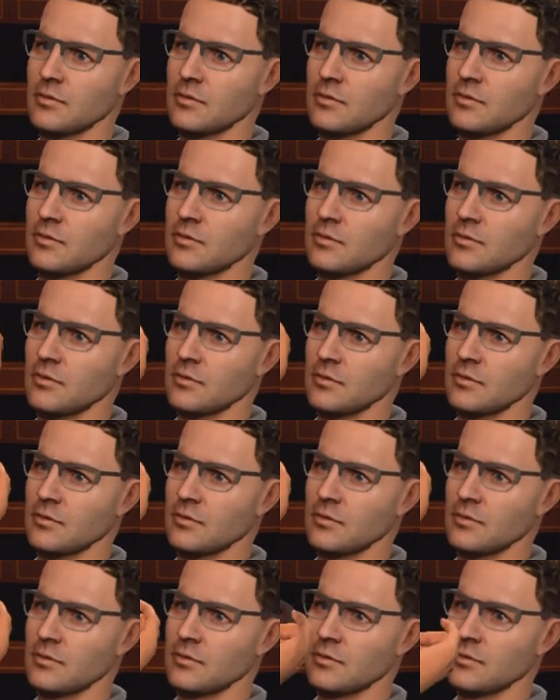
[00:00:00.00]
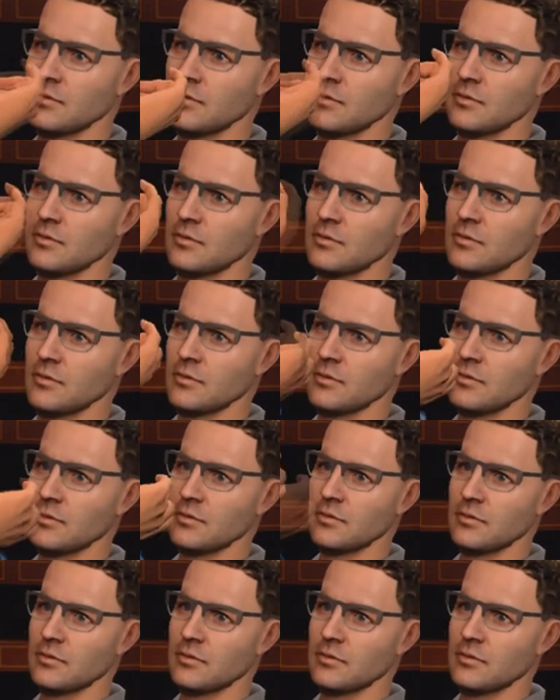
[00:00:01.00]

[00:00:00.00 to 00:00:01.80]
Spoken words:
Nothing is said.